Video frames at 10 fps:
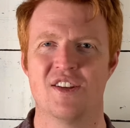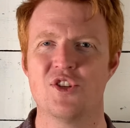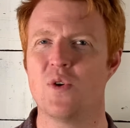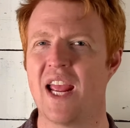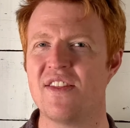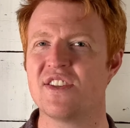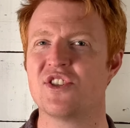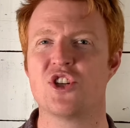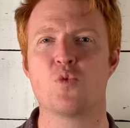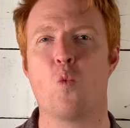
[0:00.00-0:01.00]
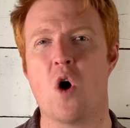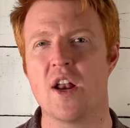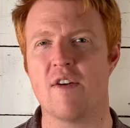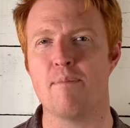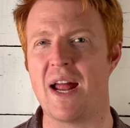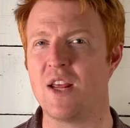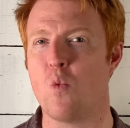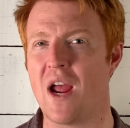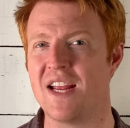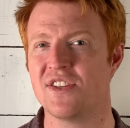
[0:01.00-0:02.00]
So again, this is just one of many
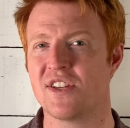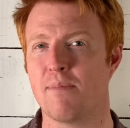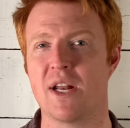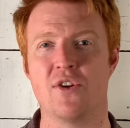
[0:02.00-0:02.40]
ways somebody